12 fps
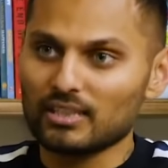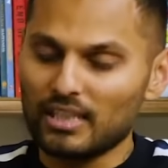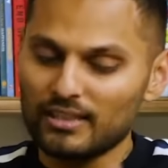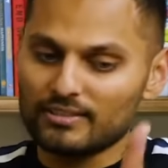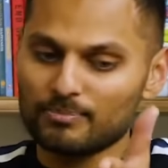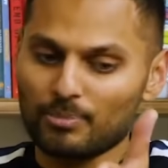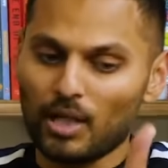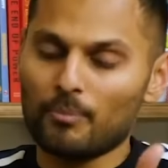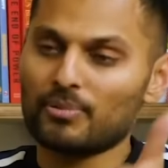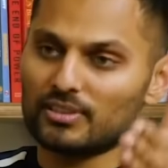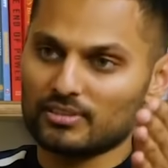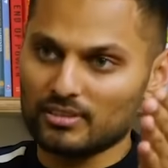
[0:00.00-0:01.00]
Is
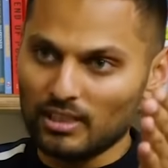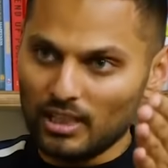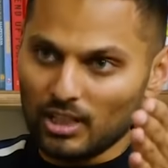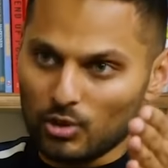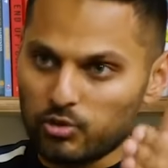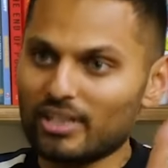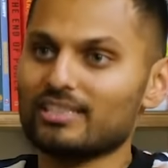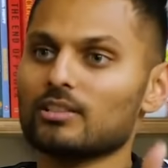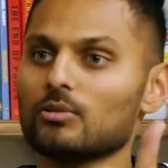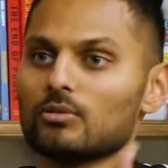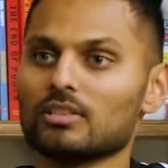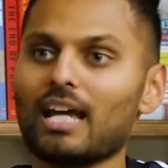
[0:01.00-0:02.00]
purpose
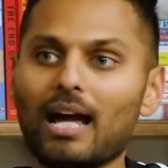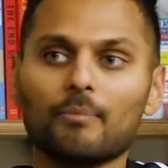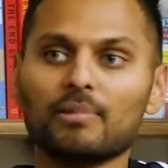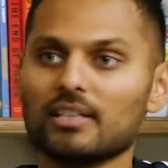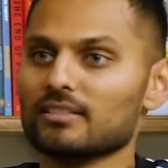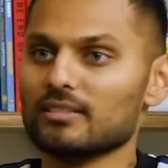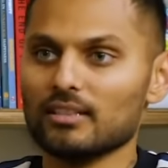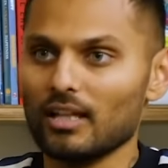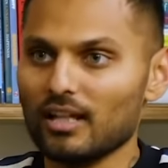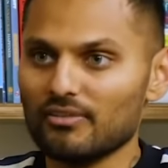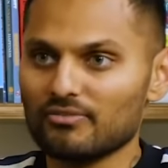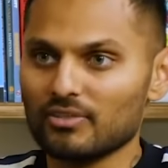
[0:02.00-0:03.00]
critical to happiness in
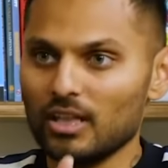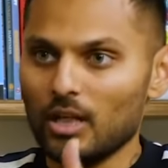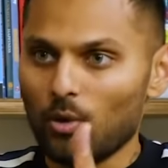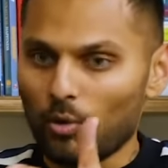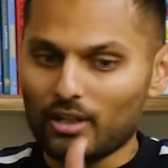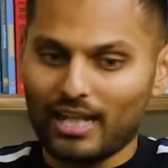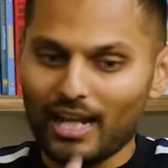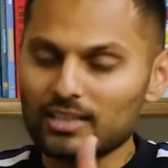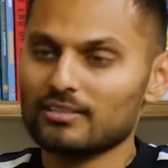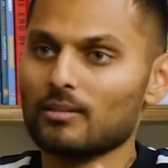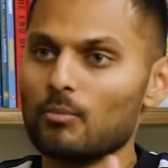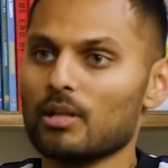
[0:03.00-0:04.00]
life? Or
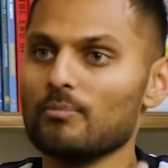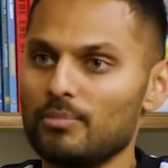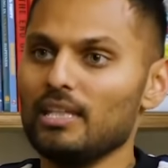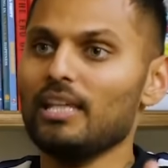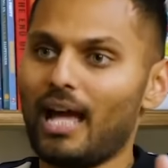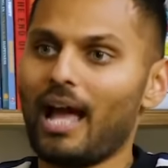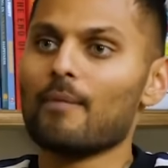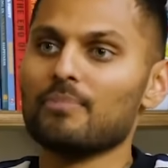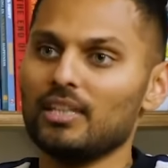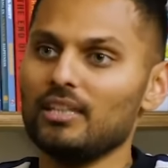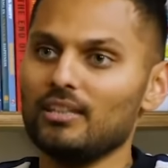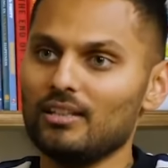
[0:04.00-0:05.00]
can someone be
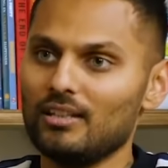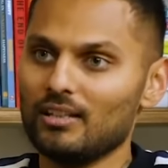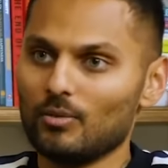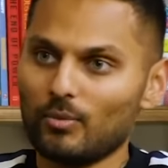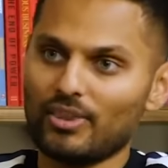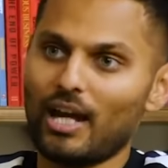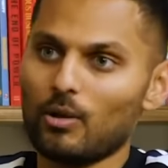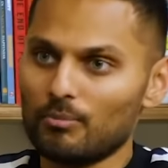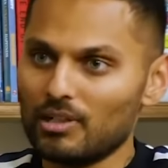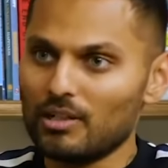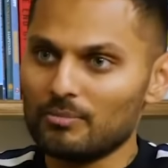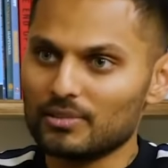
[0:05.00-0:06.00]
happy without
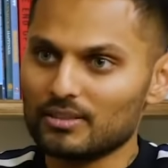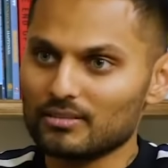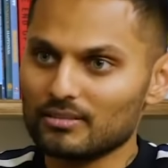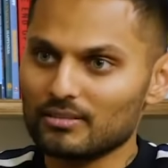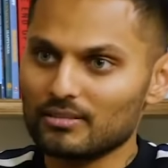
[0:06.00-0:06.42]
purpose?